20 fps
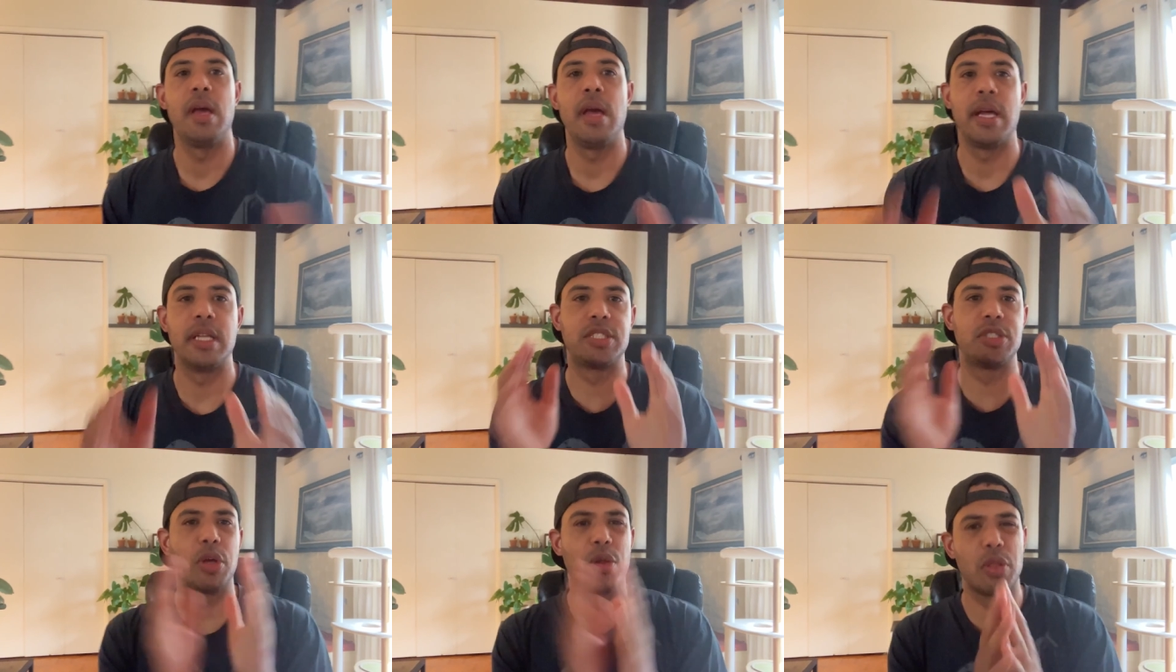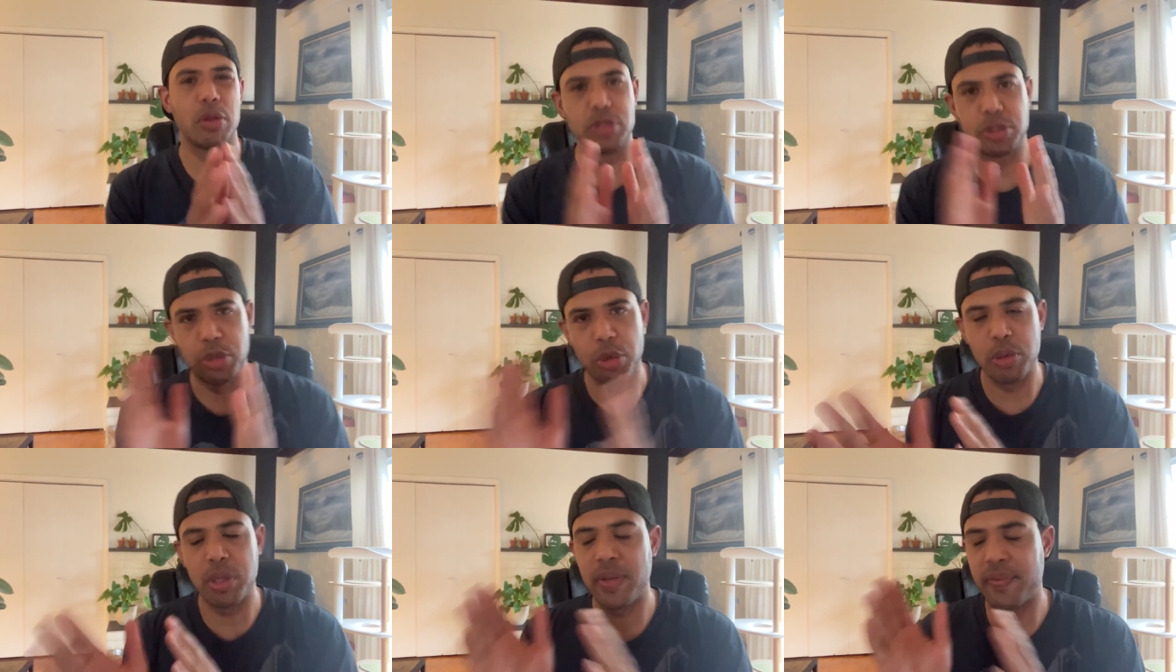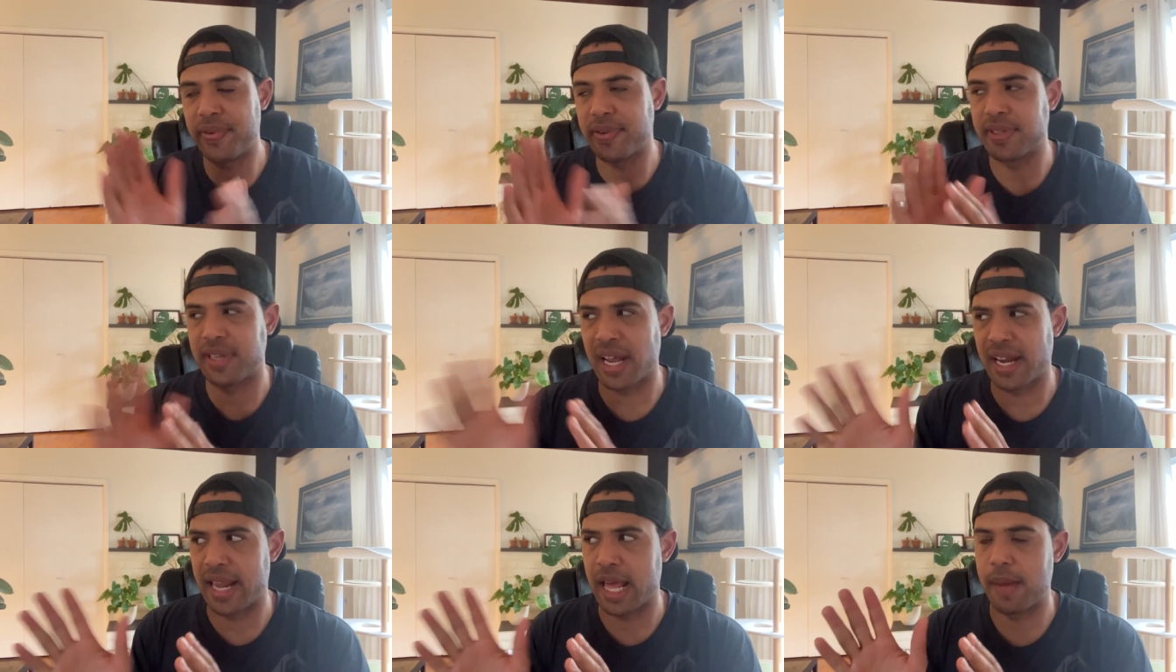And so those two different
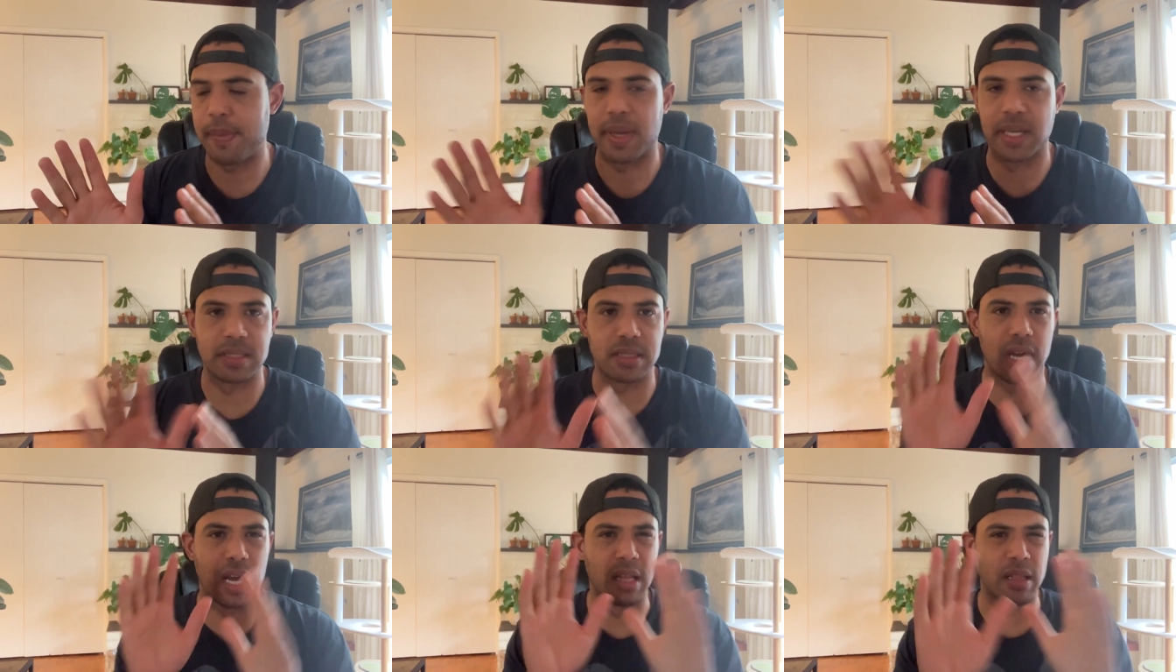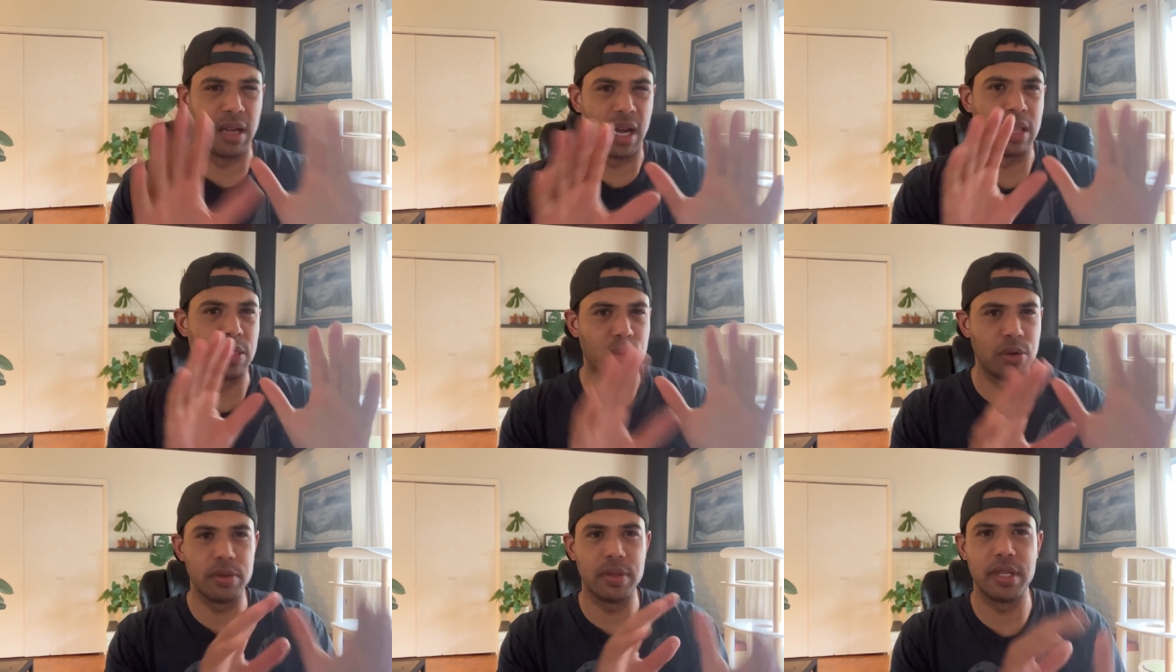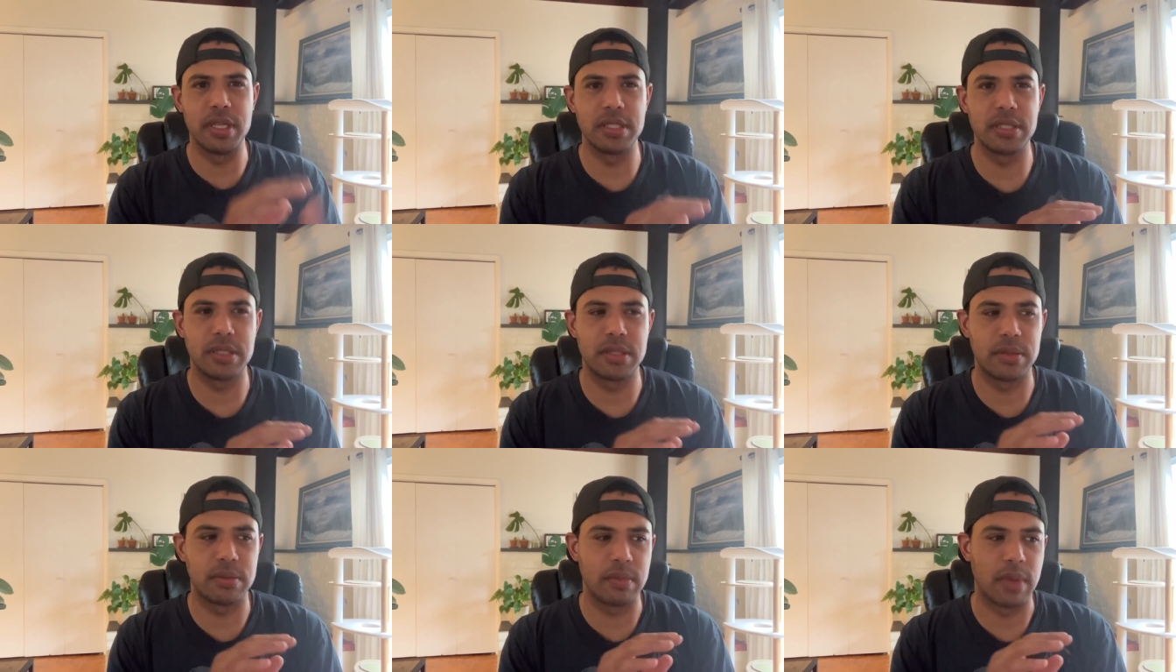dynamics, I, I learned
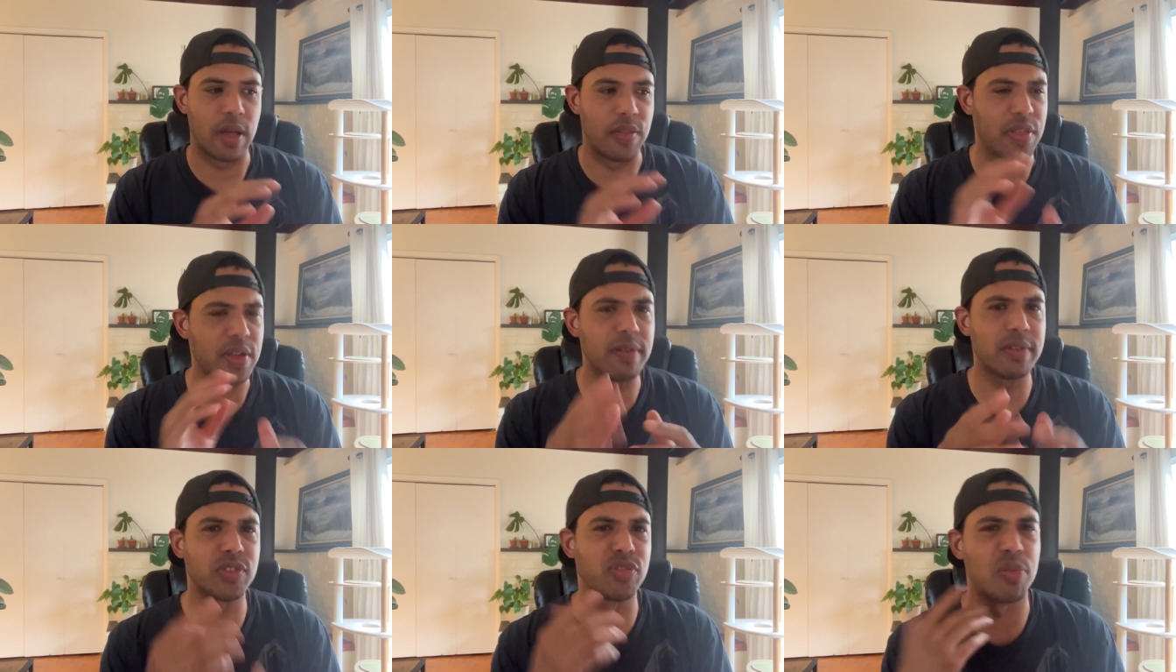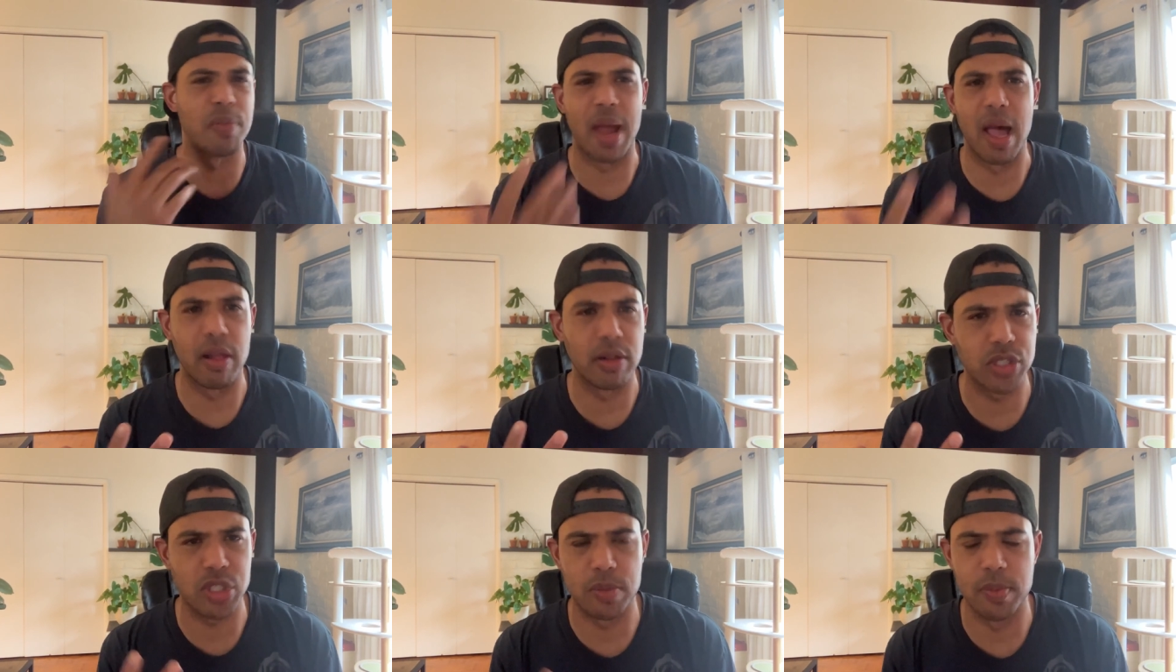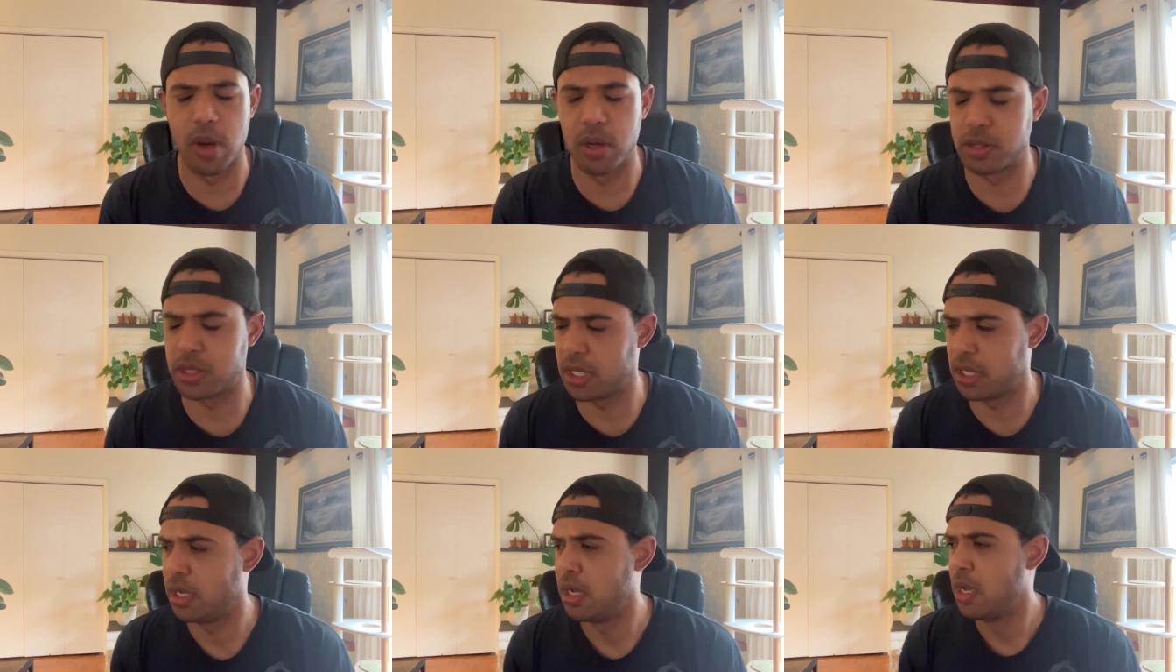this, I think it was from Alex
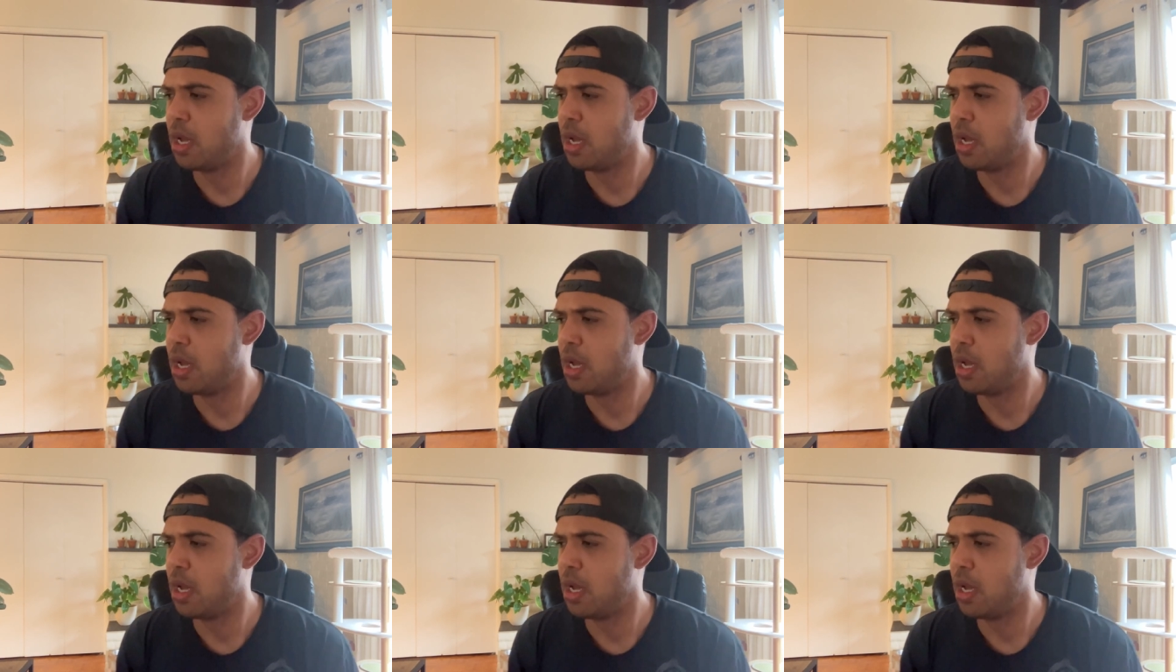Hormozi,